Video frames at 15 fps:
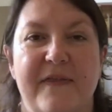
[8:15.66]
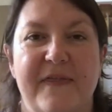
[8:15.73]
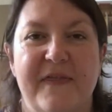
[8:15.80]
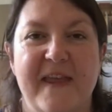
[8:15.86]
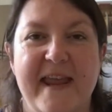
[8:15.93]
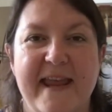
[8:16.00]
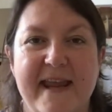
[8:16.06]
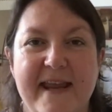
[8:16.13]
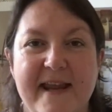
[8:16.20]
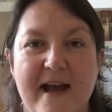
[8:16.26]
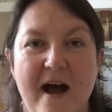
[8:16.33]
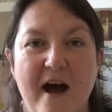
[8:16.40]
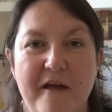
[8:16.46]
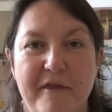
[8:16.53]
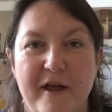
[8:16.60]
The
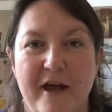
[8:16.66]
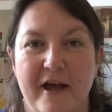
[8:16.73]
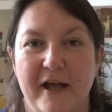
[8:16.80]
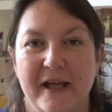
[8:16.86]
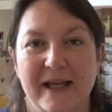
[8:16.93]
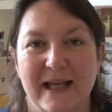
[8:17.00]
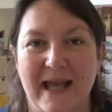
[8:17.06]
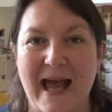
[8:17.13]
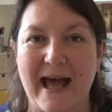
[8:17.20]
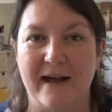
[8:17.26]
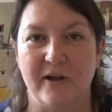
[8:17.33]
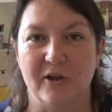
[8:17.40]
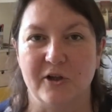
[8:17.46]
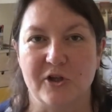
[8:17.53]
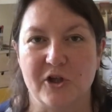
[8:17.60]
other
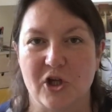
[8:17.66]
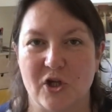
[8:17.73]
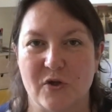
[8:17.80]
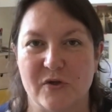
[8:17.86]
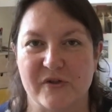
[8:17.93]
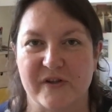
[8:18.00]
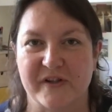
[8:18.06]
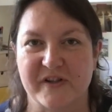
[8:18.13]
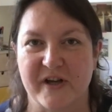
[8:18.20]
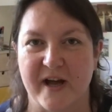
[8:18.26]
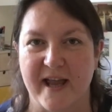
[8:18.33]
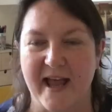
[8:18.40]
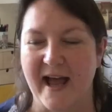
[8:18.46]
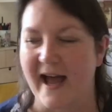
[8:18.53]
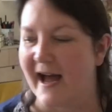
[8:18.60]
Cal news that I
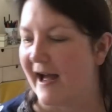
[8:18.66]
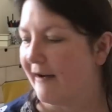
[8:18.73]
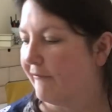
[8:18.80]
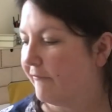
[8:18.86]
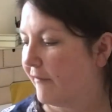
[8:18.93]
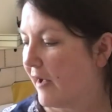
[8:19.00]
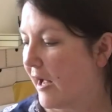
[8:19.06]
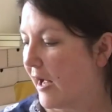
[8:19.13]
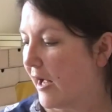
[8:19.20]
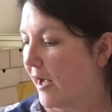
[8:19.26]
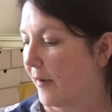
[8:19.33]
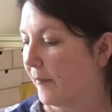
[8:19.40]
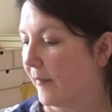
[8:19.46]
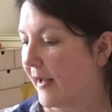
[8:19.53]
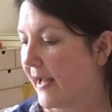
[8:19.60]
have
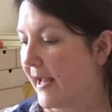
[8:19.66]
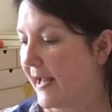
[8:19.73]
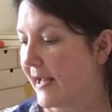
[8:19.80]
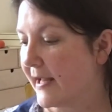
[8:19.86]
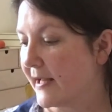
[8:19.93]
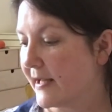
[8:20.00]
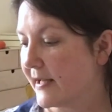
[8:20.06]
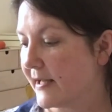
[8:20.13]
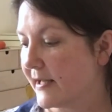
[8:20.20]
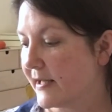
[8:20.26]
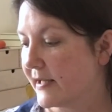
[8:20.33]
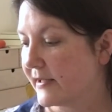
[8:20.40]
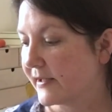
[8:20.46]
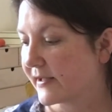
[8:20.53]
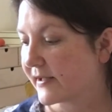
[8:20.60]

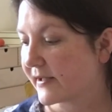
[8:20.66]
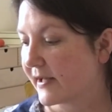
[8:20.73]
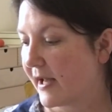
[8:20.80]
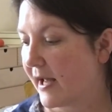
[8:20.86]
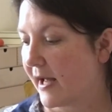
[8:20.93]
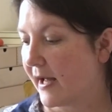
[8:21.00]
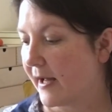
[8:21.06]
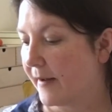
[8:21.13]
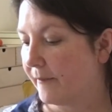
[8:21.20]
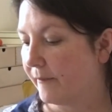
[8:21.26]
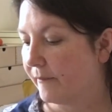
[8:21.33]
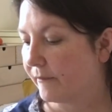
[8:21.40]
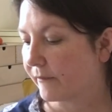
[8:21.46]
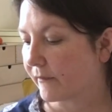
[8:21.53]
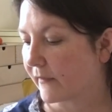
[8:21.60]
is
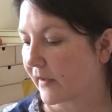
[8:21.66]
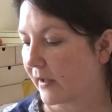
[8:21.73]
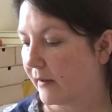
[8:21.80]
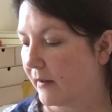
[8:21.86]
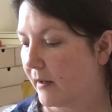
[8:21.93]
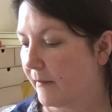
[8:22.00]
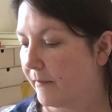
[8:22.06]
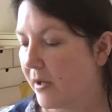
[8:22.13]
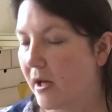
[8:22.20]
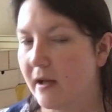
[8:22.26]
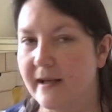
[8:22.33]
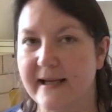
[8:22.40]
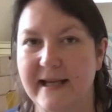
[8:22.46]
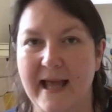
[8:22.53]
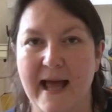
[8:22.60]

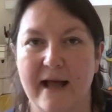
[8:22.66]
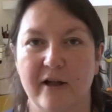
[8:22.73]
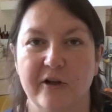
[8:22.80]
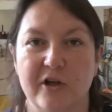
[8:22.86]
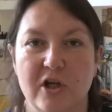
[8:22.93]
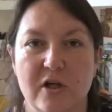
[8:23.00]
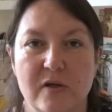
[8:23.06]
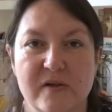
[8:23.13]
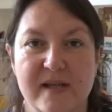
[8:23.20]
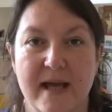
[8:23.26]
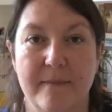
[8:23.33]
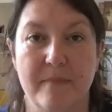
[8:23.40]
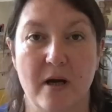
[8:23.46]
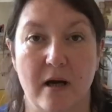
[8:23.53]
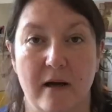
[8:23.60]
partly Cal news
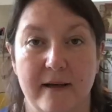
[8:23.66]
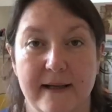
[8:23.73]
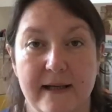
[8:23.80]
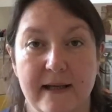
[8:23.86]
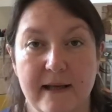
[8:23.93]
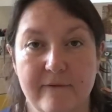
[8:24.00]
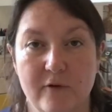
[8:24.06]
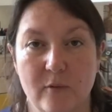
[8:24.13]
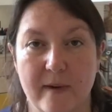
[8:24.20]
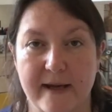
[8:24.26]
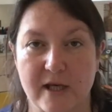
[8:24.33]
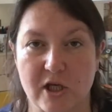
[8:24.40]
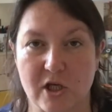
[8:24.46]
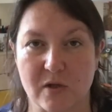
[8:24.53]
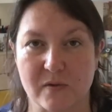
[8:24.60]
and partly giveaway
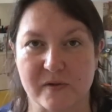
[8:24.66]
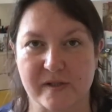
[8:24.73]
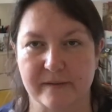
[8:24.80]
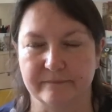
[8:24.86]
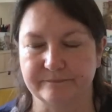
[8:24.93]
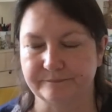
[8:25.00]
news.